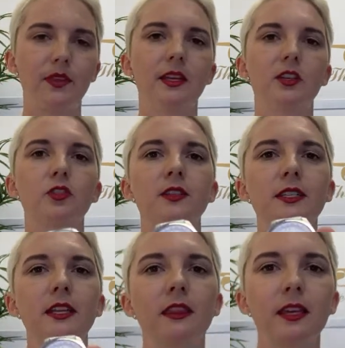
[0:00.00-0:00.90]

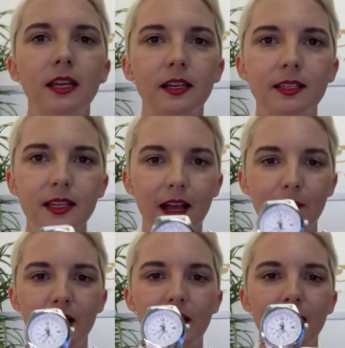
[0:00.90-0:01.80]
interesting things, I'm
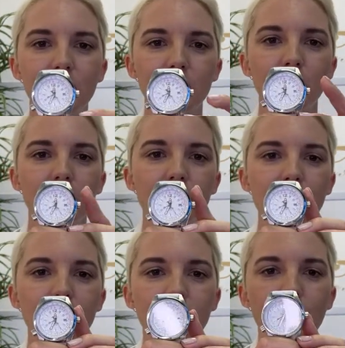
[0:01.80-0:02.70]
gonna kind of show this
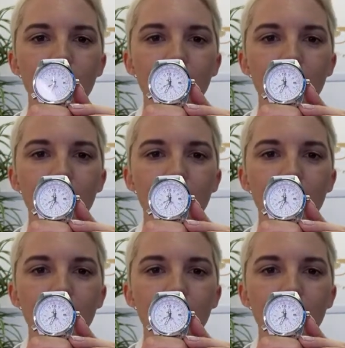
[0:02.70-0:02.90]
to you,